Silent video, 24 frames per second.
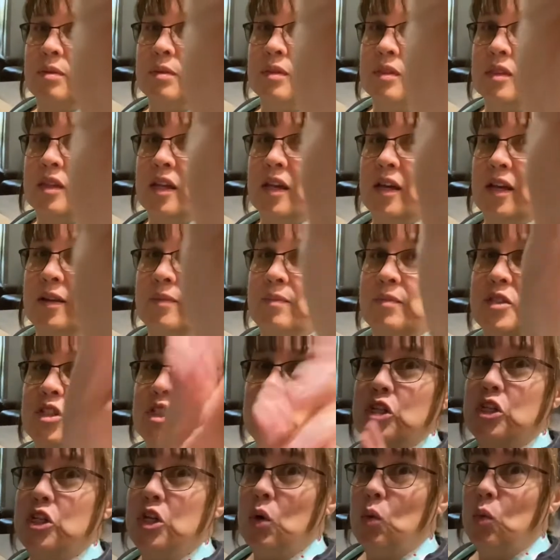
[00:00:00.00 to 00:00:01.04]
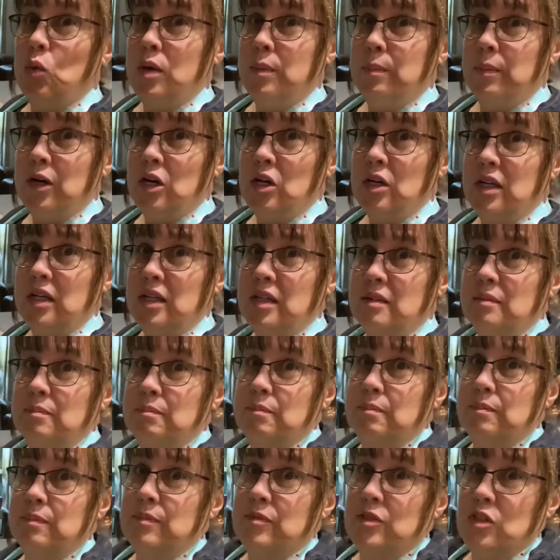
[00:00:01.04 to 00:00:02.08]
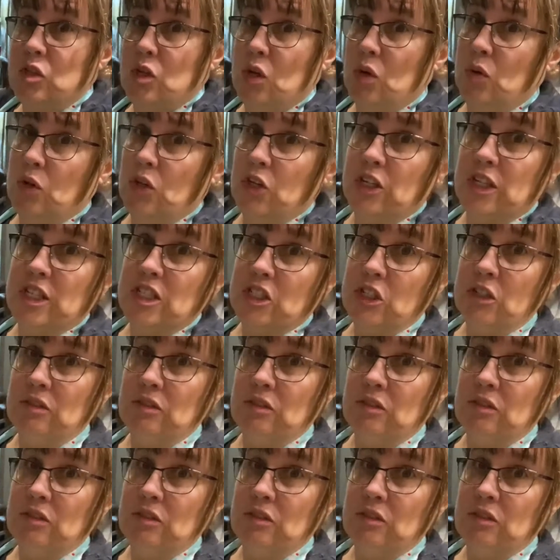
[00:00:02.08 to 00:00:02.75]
Okay, so you don't want to burn it, so don't cook it too